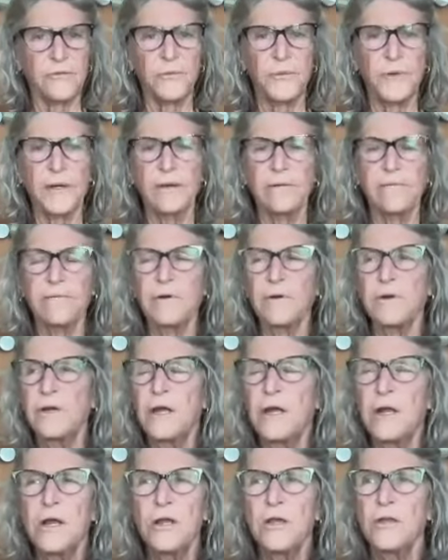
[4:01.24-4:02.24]
or whatever
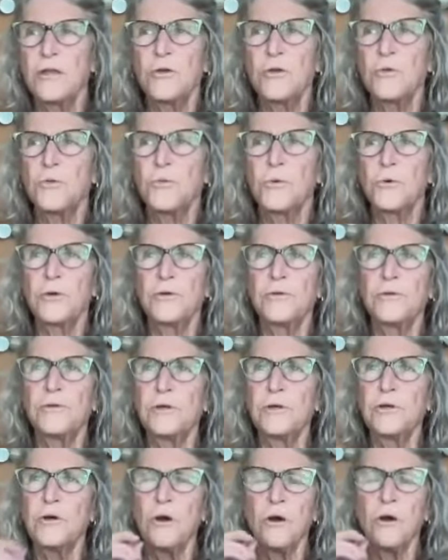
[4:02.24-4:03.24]
you would
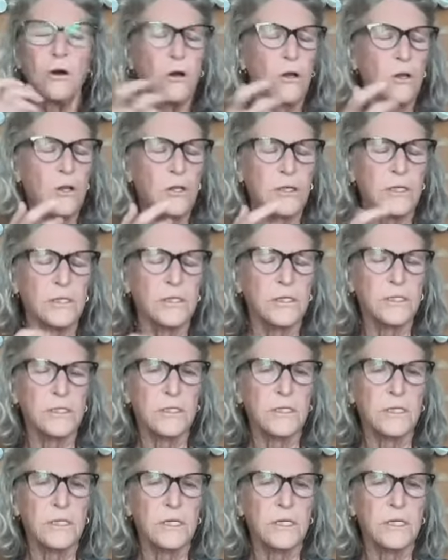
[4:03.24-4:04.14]
call it.